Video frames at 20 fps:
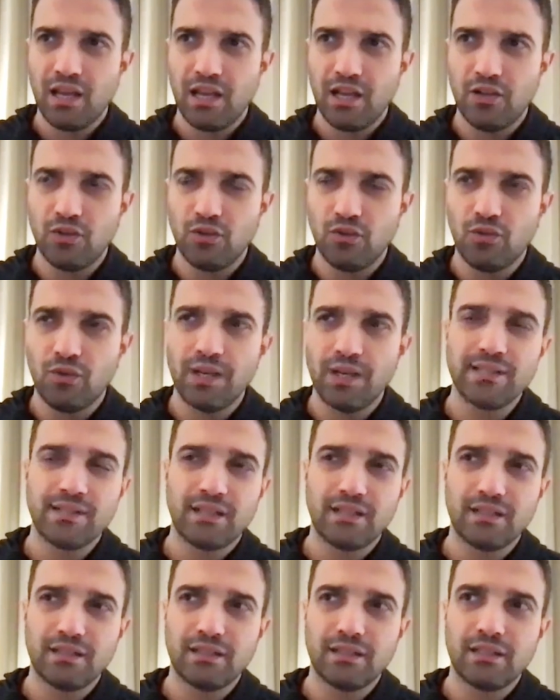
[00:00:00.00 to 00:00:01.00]
in northwest
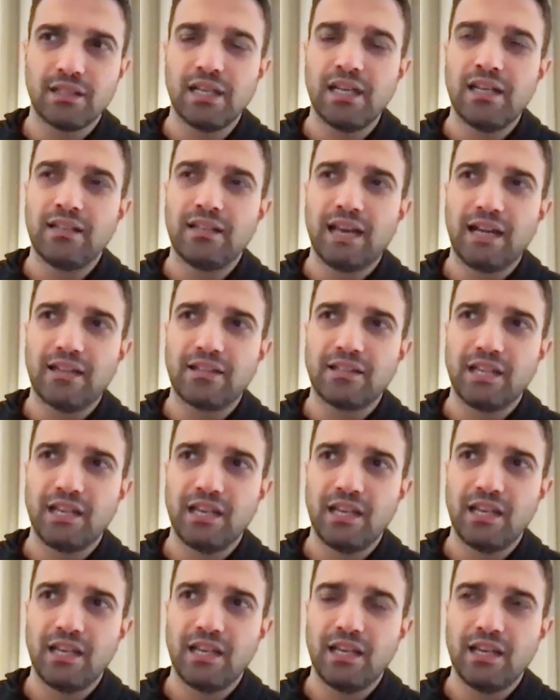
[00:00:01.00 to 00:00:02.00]
london that
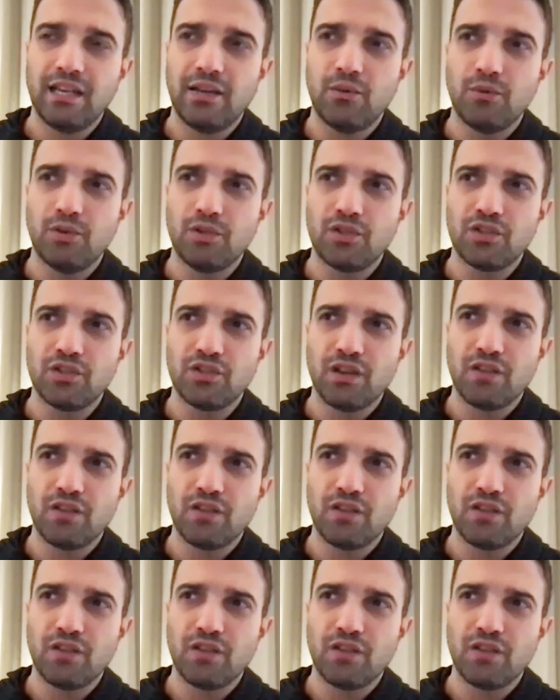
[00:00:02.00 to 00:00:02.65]
he was